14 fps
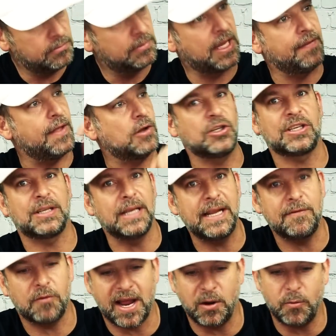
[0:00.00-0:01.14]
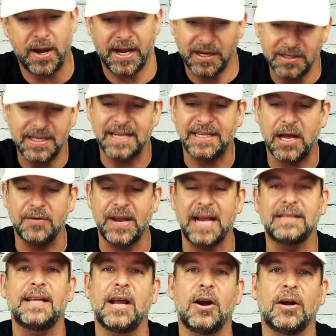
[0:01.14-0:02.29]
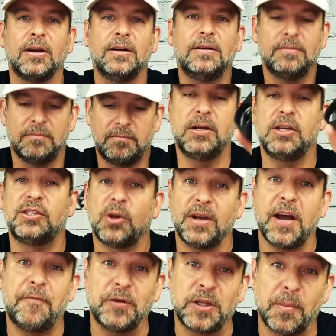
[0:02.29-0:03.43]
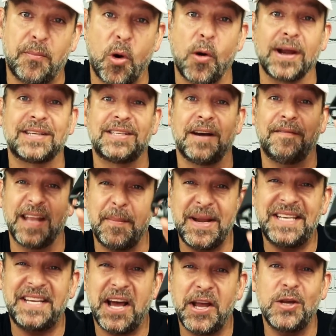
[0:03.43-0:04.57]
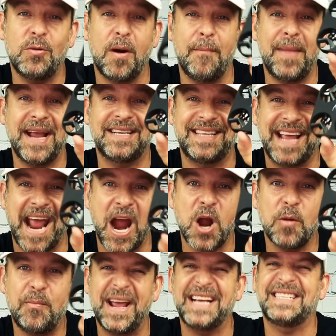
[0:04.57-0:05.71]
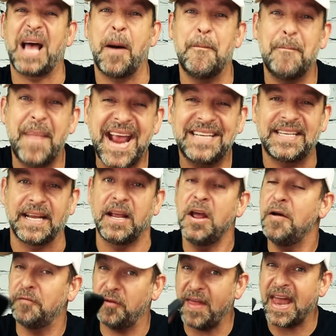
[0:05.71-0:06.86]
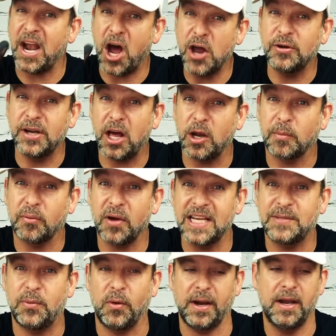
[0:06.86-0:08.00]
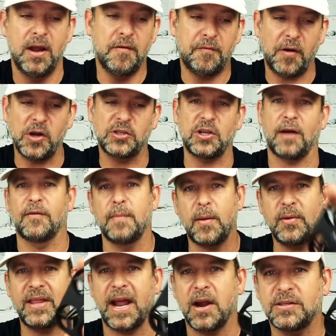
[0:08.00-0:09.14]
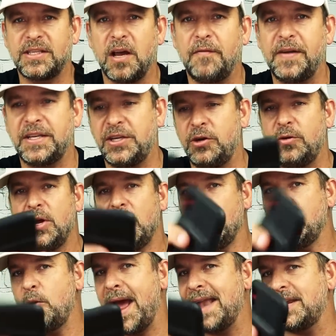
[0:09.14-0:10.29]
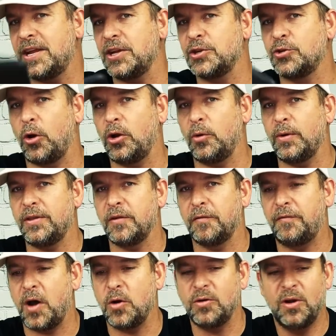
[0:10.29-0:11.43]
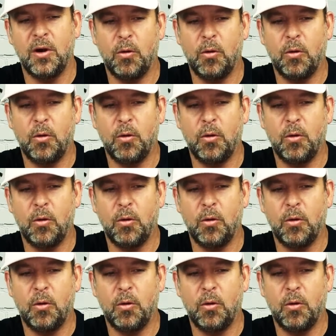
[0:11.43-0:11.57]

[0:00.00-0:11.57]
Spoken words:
Then they'll just leave right away, because that's how nice they are. So enough with the boring stuff. Let me tell you what makes the AirPIx amazing for that $100 price point. First off, remember the Air Selfie 2? You had to control it with your phone?